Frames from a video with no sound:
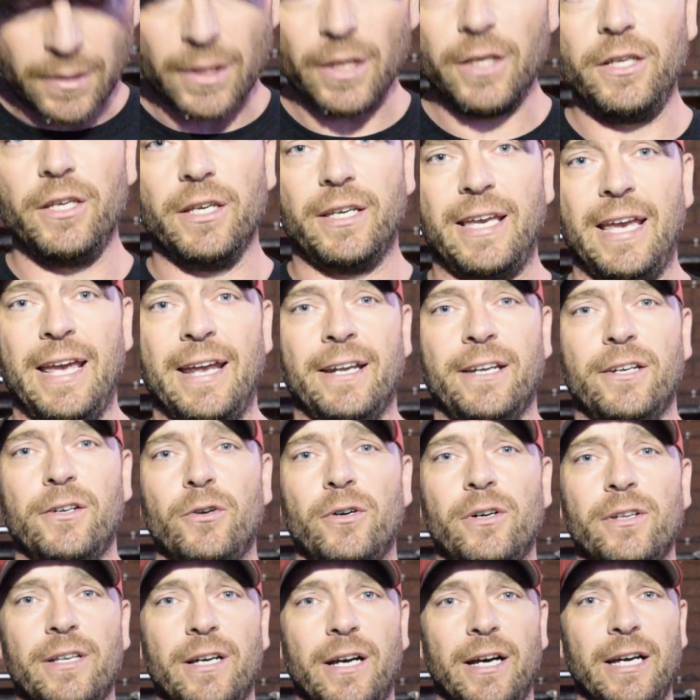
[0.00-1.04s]
You can't
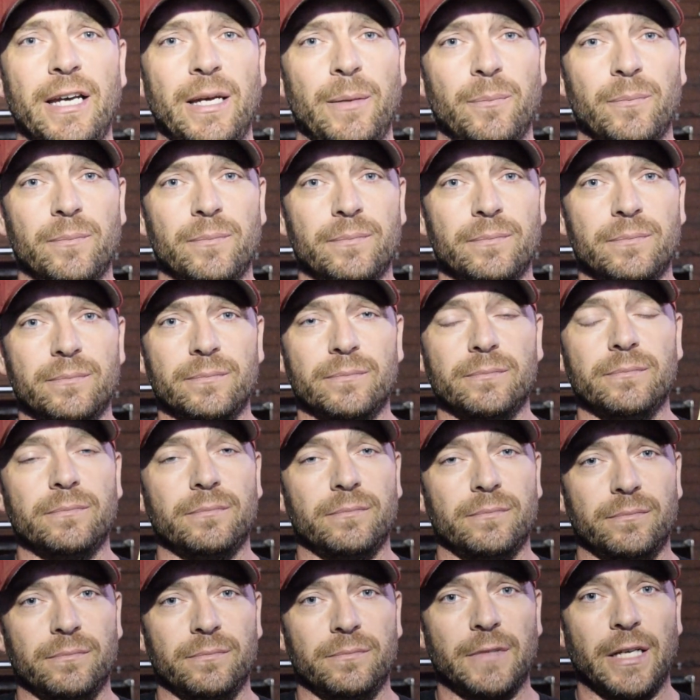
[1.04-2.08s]
ignore the hype
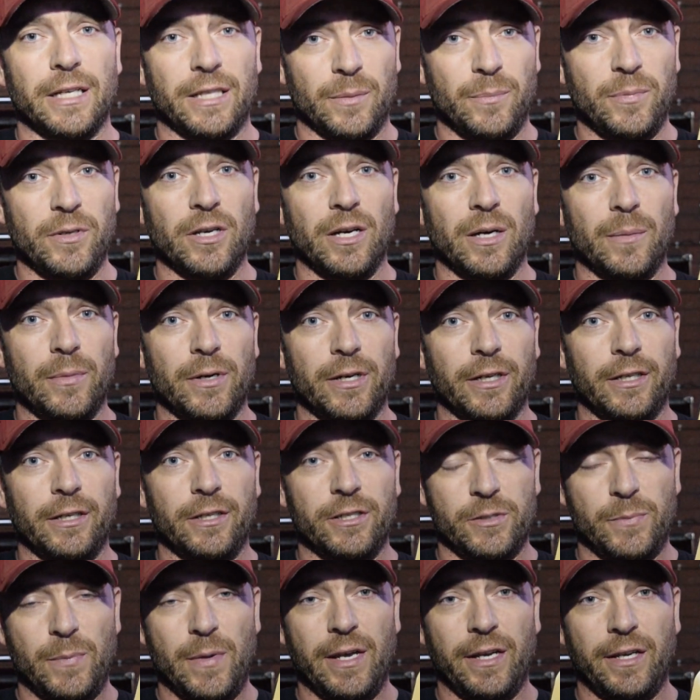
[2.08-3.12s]
that the Beyond Burger
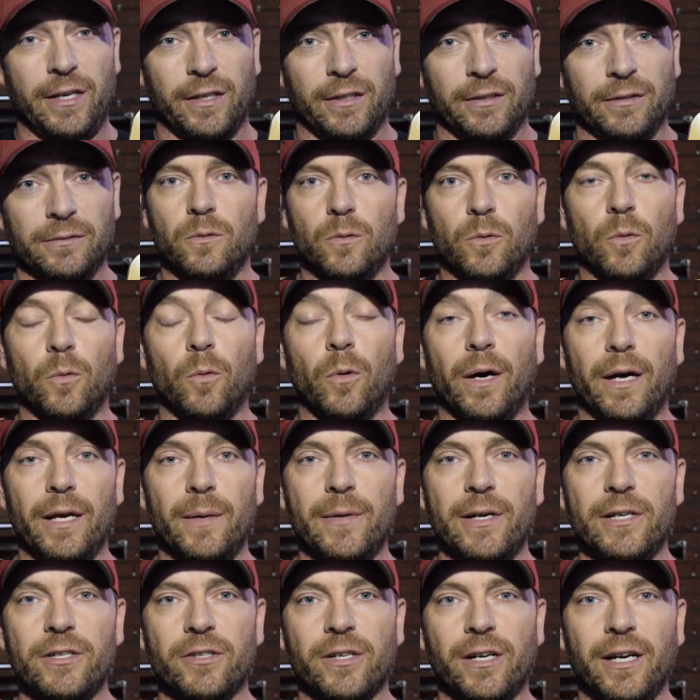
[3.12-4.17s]
is making. Why am
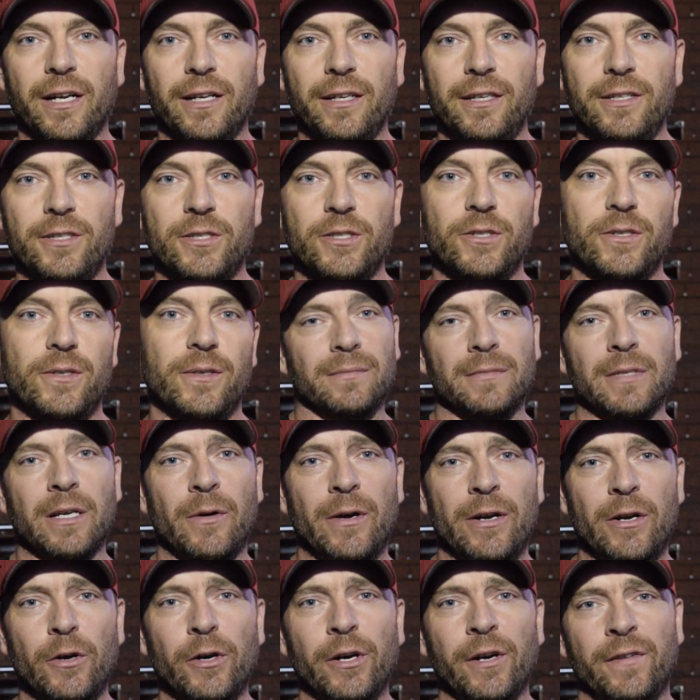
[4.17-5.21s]
I trying these? No,
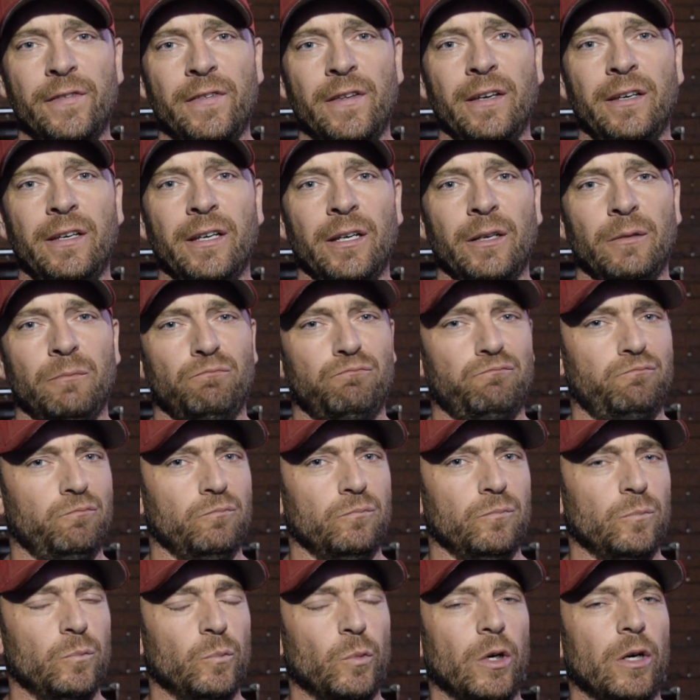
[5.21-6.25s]
I know you're thinking,
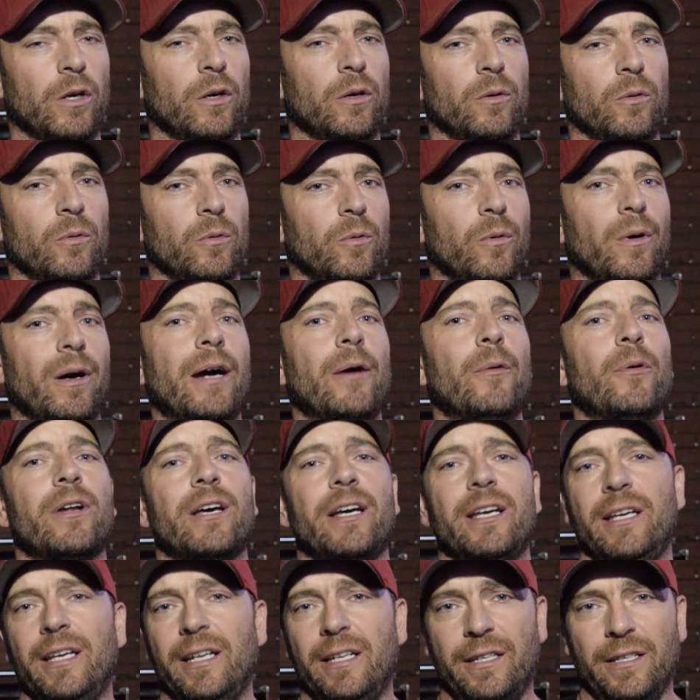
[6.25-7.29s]
well, why would
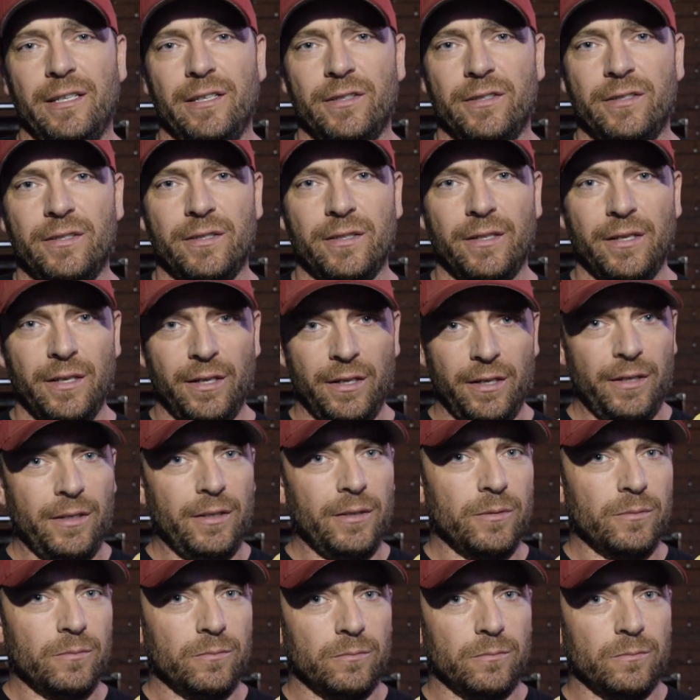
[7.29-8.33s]
I eat these?
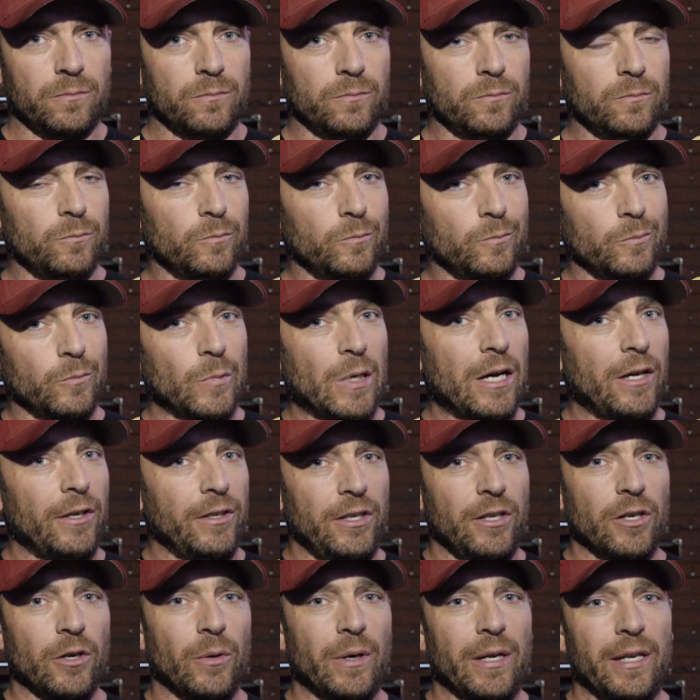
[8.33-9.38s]
Well,
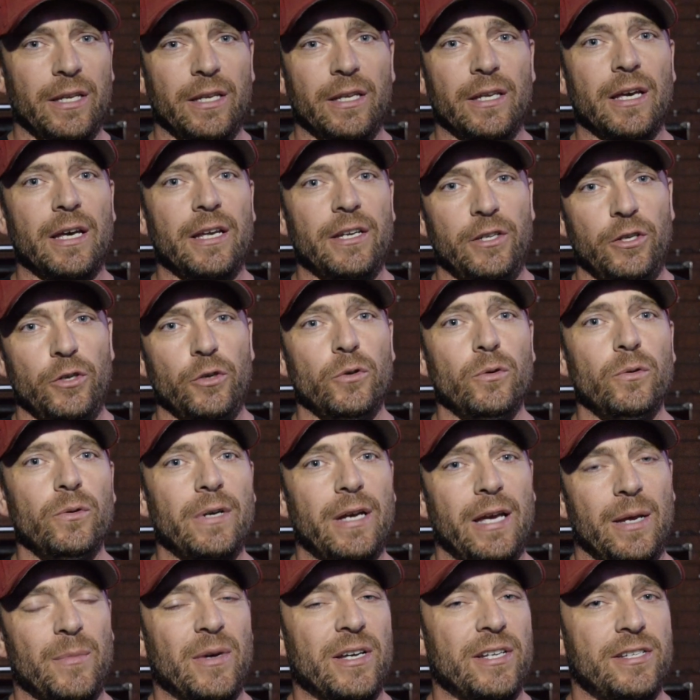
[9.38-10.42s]
you know what? You
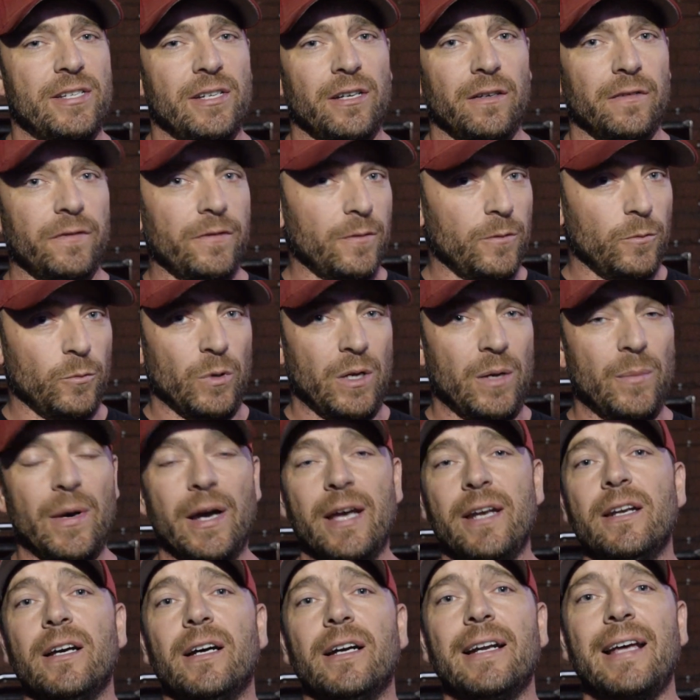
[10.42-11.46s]
and myself, we
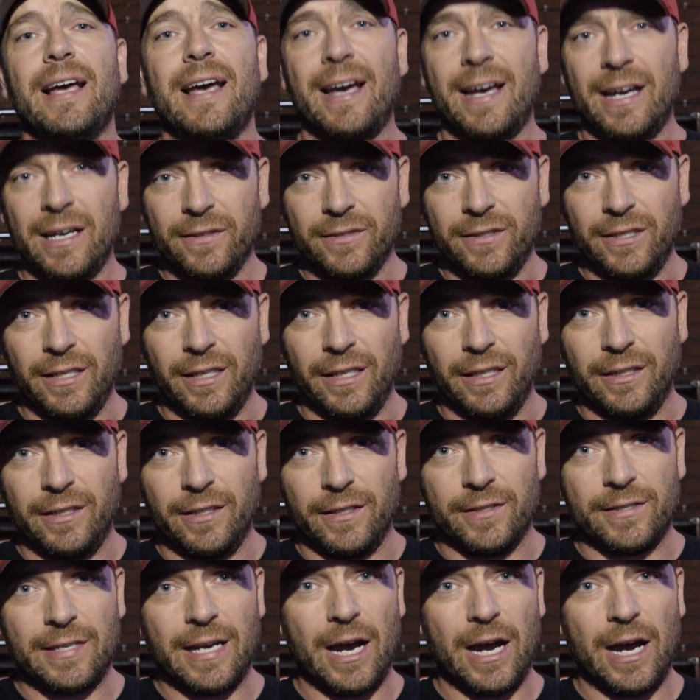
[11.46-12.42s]
might not have to eat these.